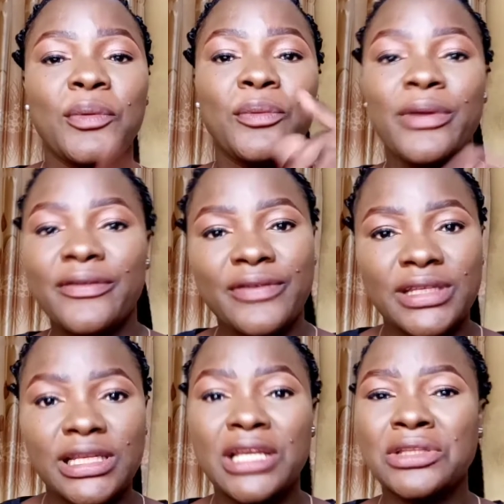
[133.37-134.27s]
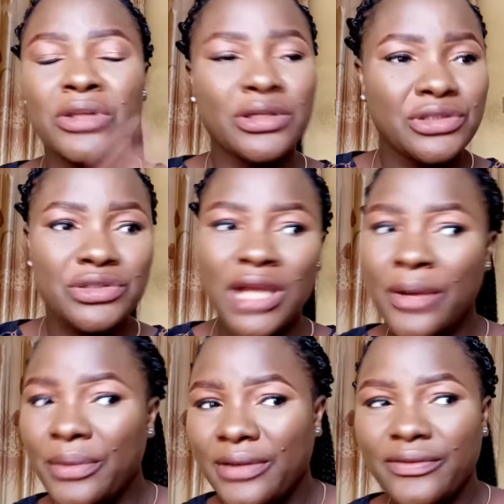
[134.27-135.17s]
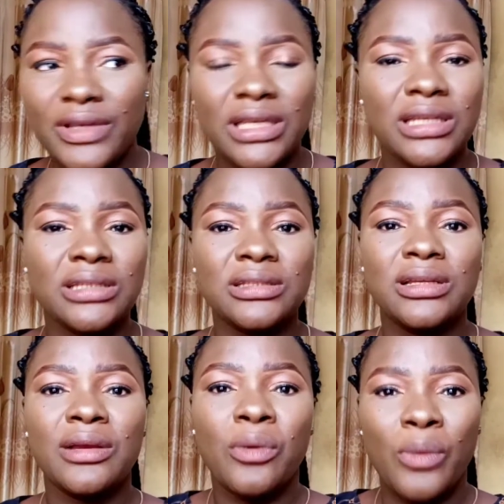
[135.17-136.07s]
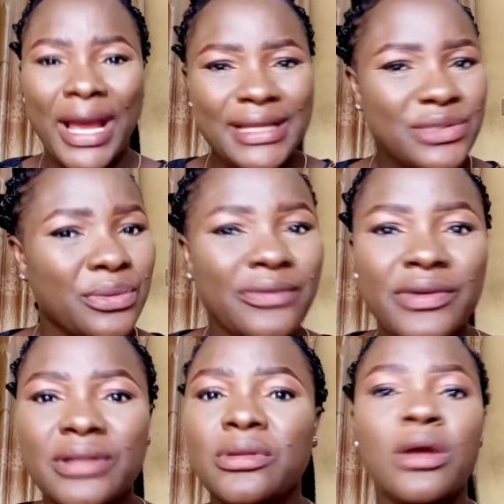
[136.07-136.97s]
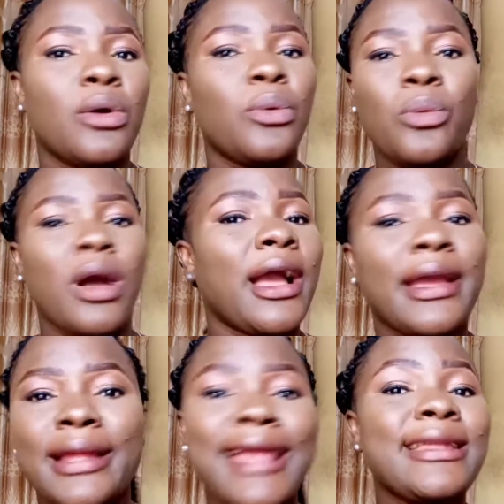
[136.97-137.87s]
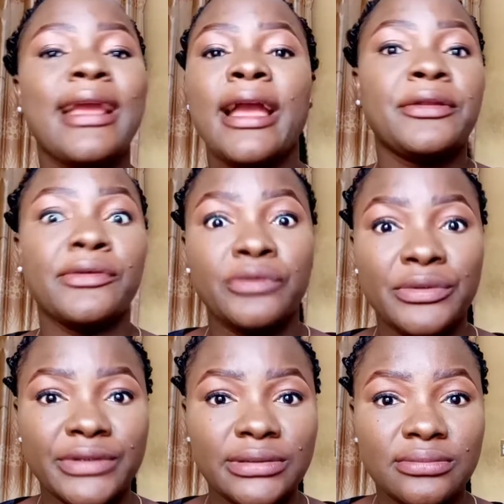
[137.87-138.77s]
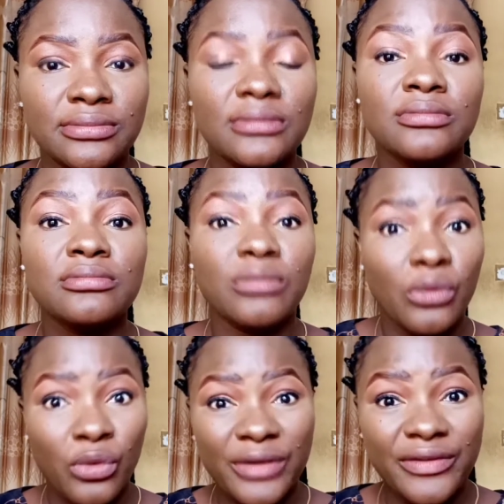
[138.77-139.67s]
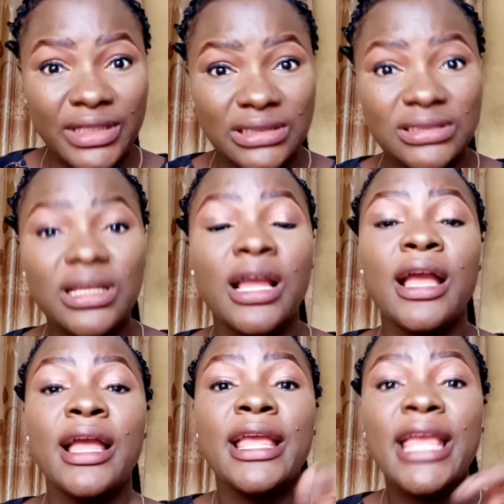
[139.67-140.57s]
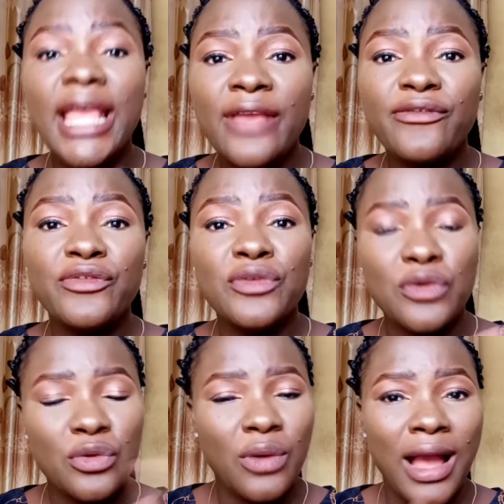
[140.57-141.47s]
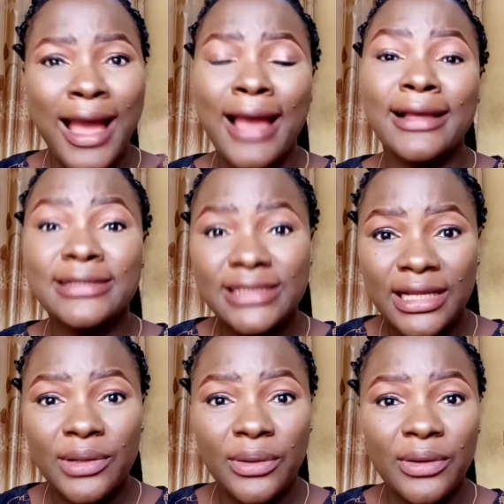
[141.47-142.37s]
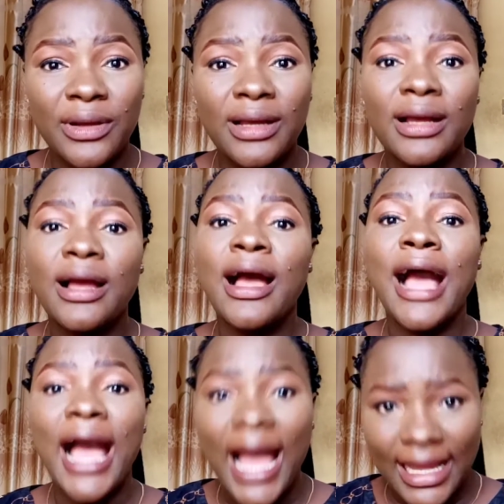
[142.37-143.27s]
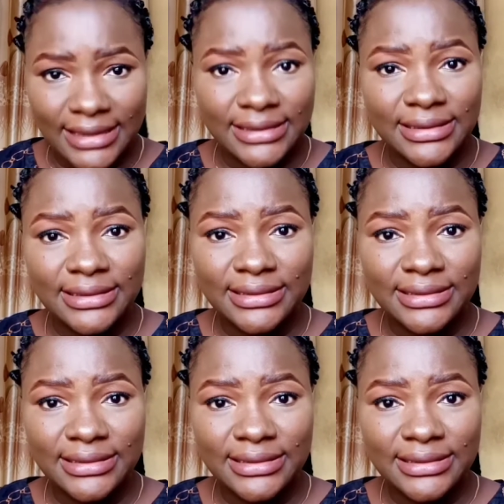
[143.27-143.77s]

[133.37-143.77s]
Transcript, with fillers: weaving, industrial weaving, white weaving, what kind, any kind of weaving, weaving. If you are a tailor and